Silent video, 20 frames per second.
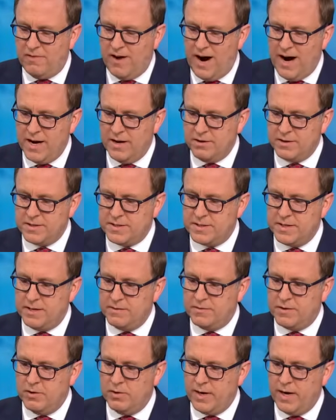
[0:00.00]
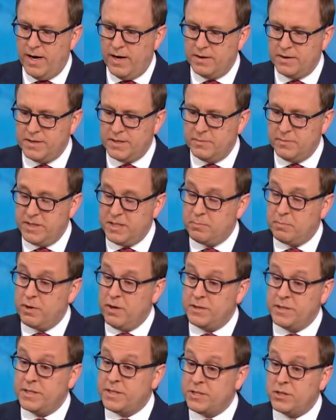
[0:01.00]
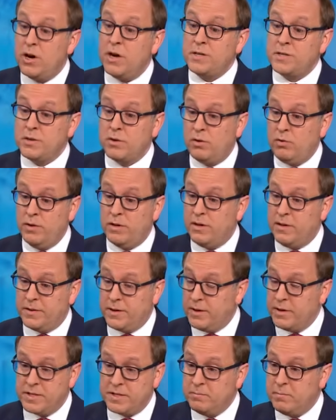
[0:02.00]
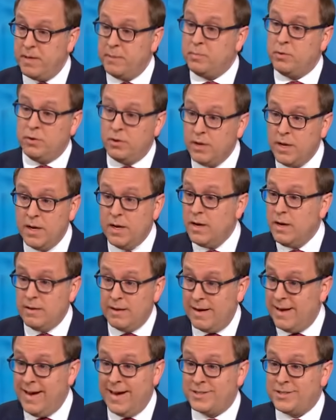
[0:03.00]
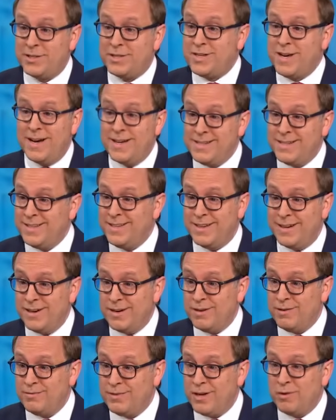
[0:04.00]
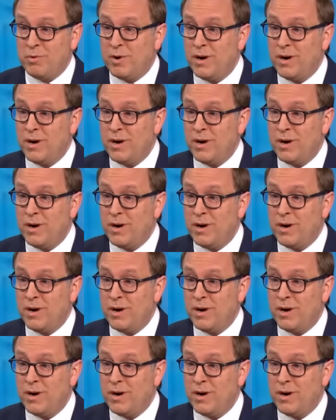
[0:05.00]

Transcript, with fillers: vile stuff going on in some of these protests. It's also clear that there are some people exercising their, their